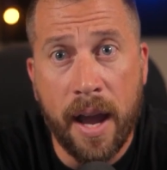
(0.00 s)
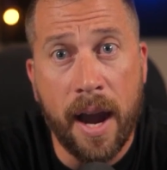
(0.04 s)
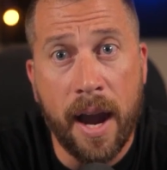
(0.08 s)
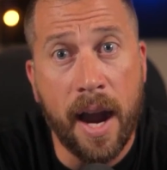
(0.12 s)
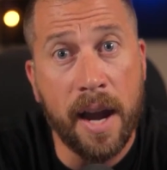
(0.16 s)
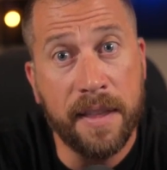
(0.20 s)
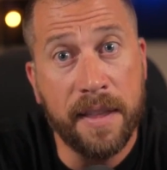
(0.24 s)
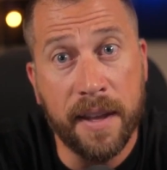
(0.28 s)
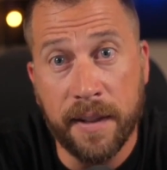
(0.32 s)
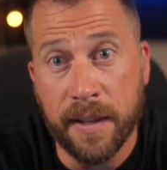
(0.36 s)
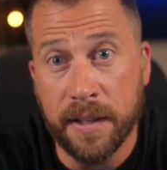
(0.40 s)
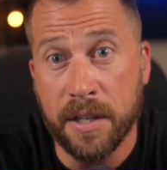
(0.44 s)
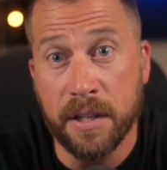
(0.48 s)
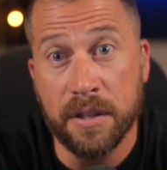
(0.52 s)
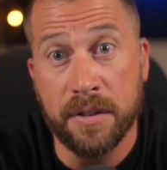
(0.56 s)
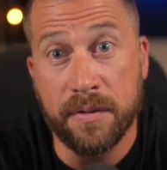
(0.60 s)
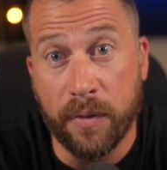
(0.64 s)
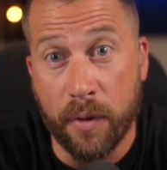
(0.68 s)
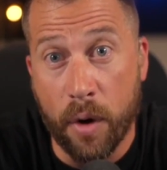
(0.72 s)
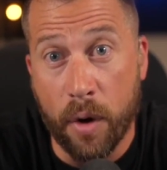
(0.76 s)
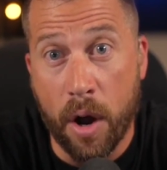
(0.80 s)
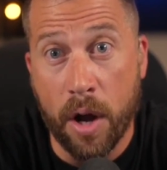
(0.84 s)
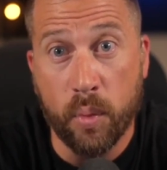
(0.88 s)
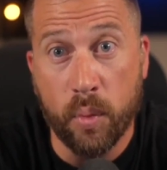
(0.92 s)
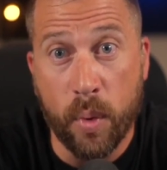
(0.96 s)
I think this is
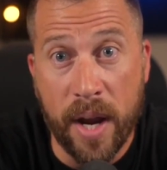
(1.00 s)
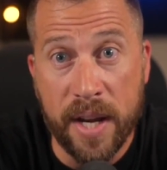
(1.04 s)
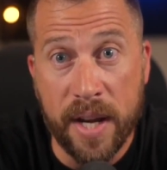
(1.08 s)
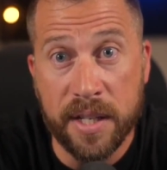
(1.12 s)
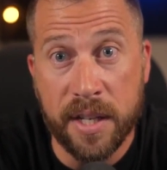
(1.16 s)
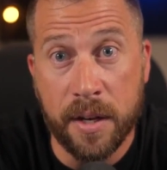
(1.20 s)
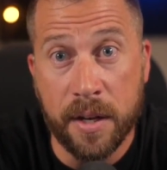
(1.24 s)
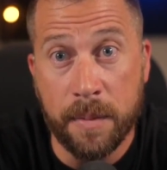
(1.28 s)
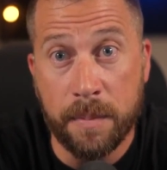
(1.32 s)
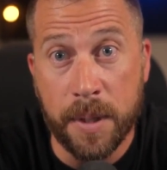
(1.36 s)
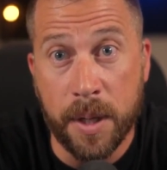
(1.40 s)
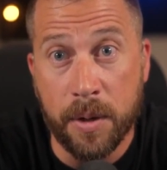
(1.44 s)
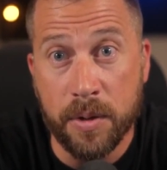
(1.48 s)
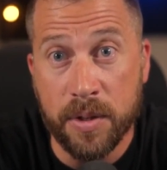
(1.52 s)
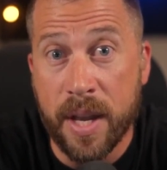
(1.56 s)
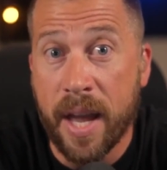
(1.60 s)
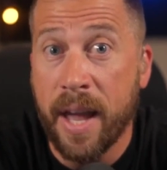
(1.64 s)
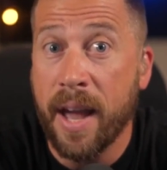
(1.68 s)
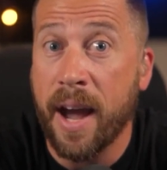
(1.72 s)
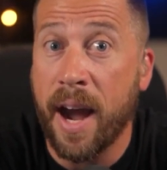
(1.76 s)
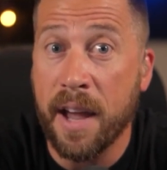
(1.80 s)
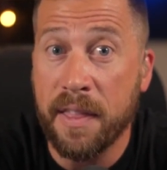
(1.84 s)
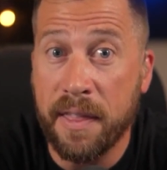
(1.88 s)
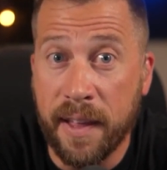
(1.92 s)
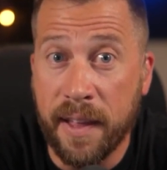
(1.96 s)
fraud, waste, and abuse.
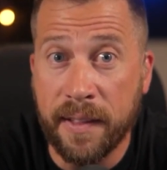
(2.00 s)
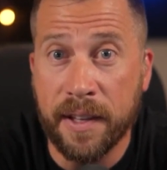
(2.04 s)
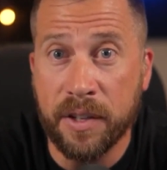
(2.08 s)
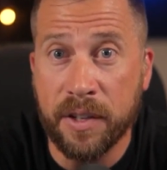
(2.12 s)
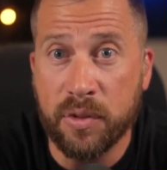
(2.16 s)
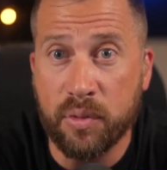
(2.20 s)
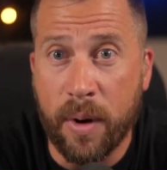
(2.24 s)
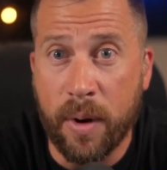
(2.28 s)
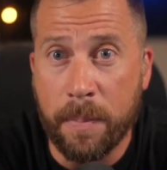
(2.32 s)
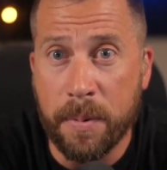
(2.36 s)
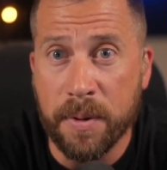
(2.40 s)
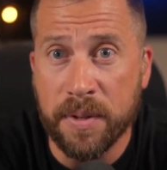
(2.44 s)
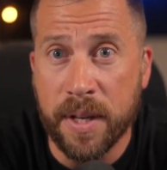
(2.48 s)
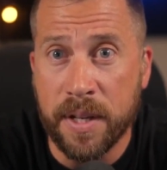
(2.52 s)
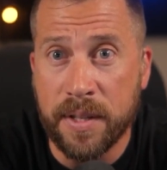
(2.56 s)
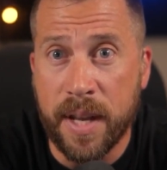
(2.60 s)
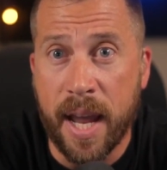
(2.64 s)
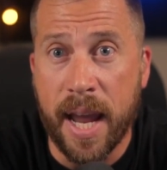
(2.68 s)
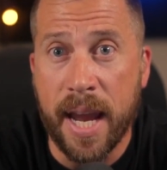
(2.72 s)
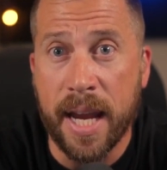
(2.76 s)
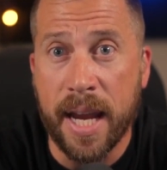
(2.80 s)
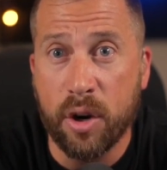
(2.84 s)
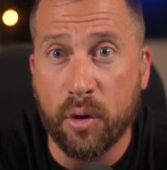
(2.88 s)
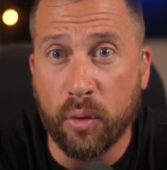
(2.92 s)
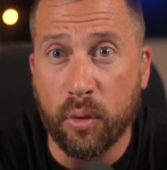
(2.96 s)
I think this represents
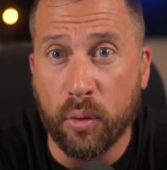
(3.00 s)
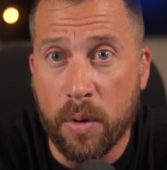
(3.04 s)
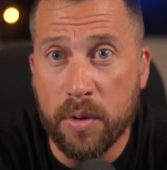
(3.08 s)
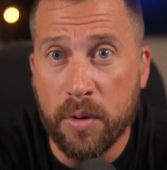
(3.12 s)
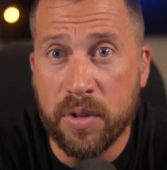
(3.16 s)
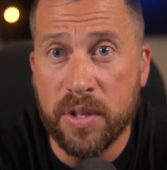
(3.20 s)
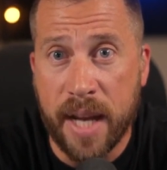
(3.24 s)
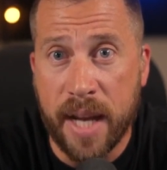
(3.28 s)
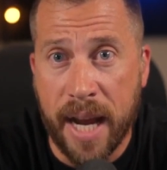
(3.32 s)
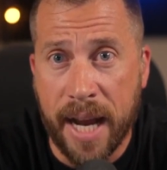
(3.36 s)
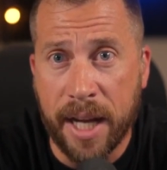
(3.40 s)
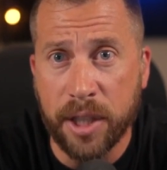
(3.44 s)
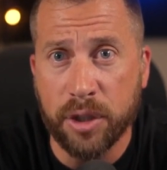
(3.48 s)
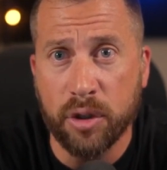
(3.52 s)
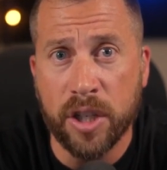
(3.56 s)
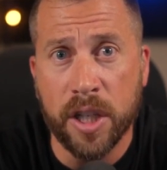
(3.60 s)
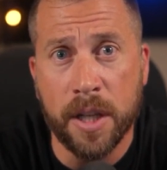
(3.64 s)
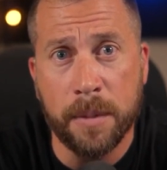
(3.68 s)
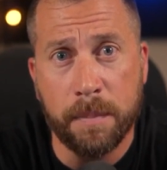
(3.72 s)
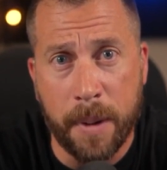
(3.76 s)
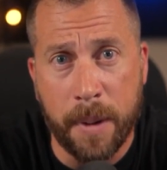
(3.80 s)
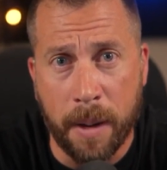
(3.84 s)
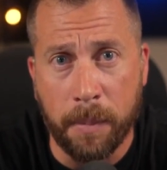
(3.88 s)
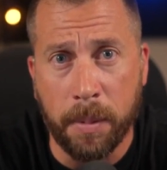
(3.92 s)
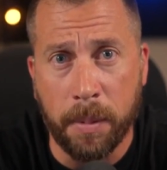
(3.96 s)
a gross danger to
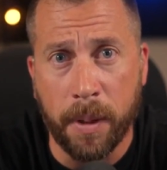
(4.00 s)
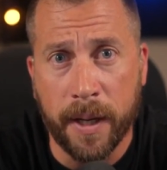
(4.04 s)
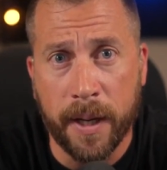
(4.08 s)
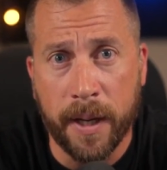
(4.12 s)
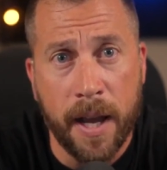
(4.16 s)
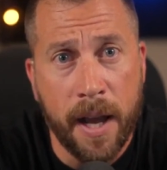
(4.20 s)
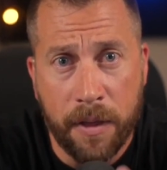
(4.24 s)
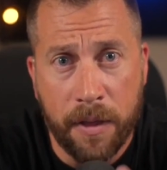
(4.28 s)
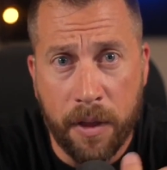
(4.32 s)
the public.